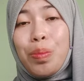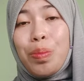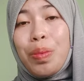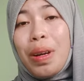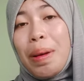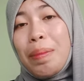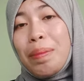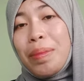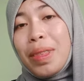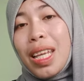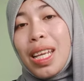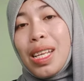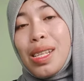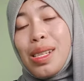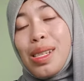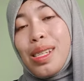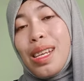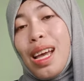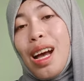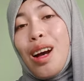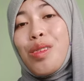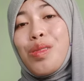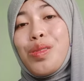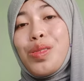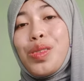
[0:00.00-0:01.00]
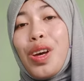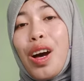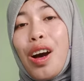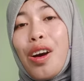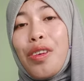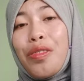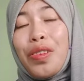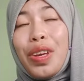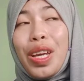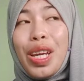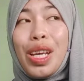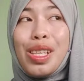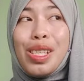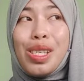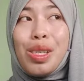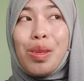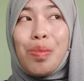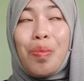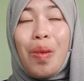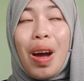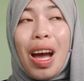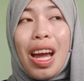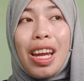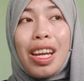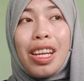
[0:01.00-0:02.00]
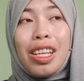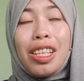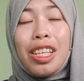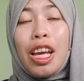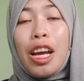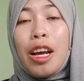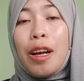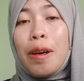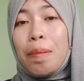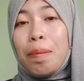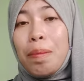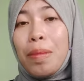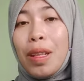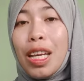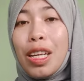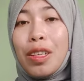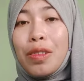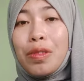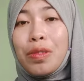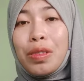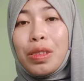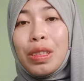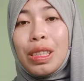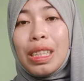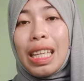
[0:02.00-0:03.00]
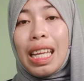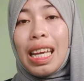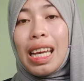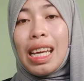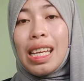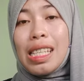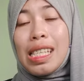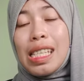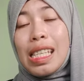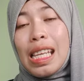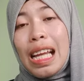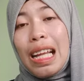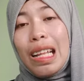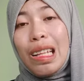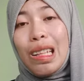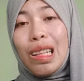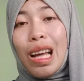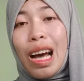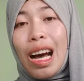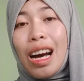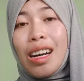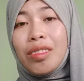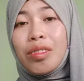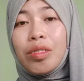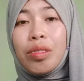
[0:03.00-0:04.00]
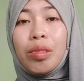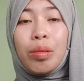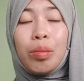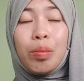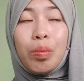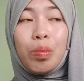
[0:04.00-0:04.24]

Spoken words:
from the sounds of inspired playfulness, love,